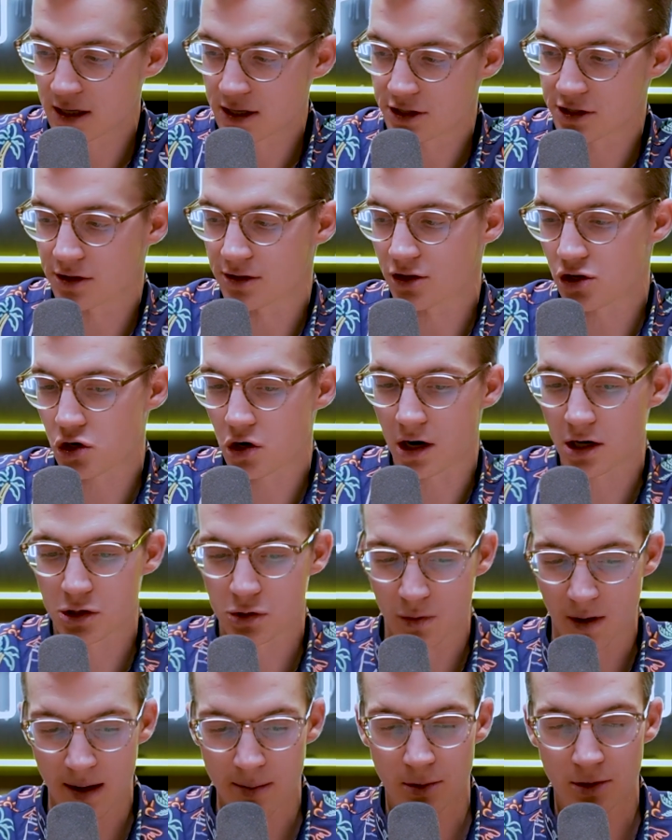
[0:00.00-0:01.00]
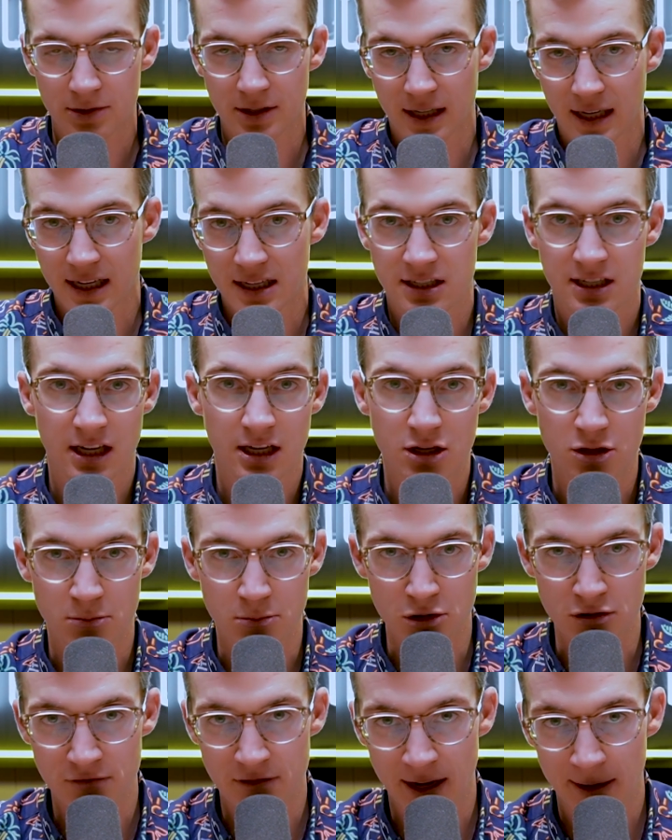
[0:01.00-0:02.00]
so the trucks were able to continue
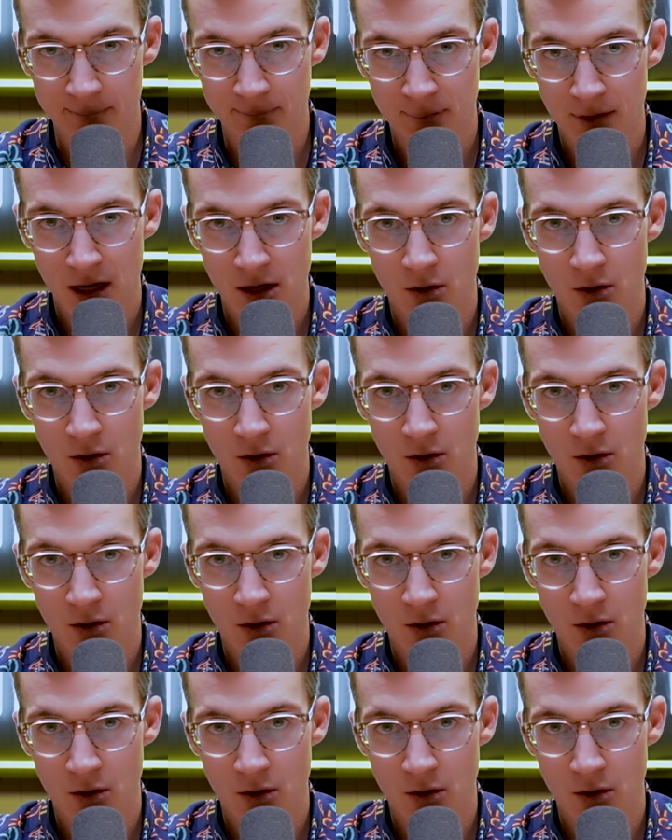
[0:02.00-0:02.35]
moving